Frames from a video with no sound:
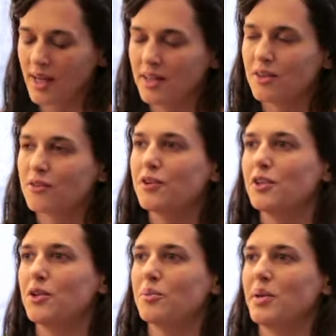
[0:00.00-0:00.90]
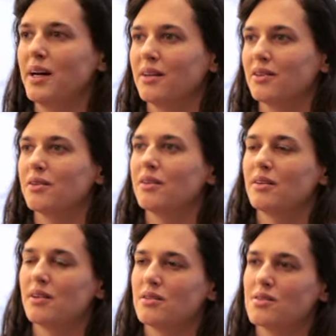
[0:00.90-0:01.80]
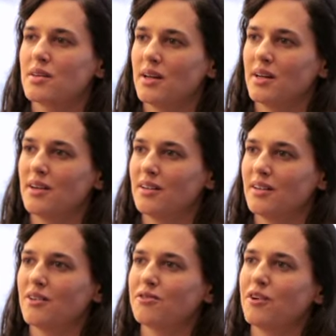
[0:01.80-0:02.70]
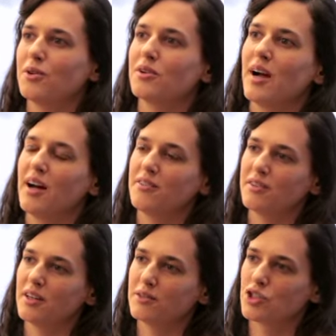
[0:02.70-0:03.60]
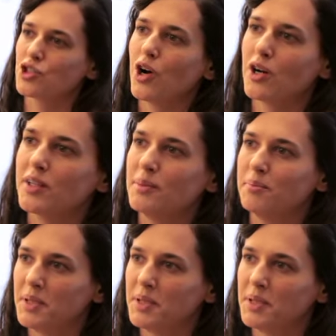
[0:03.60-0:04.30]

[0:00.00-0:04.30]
And in the footnote panel, there's a, a photograph of a chocolate